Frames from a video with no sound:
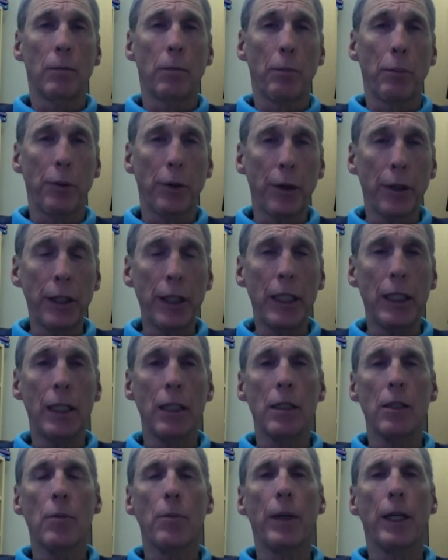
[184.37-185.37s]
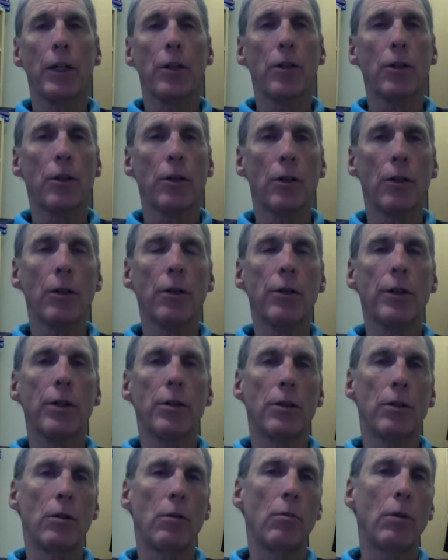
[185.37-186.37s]
please make sure
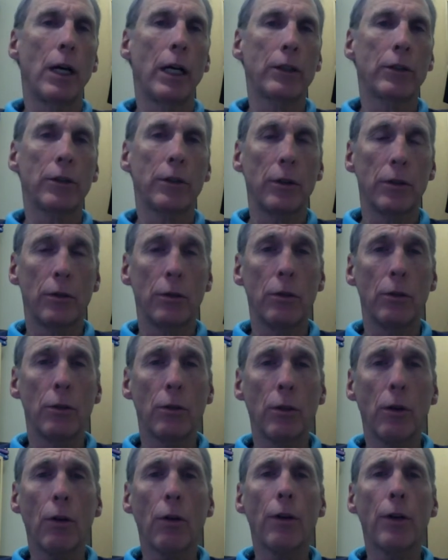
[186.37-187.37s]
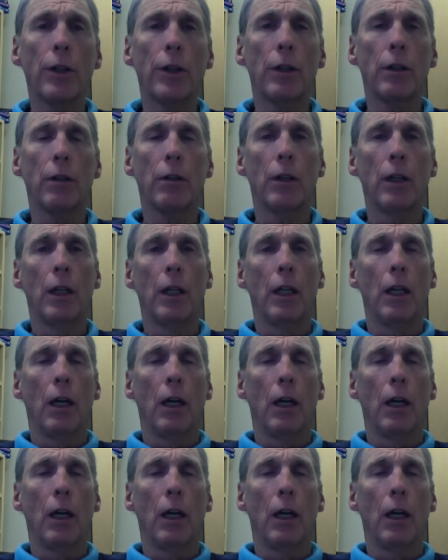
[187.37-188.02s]
that you watch the tutorial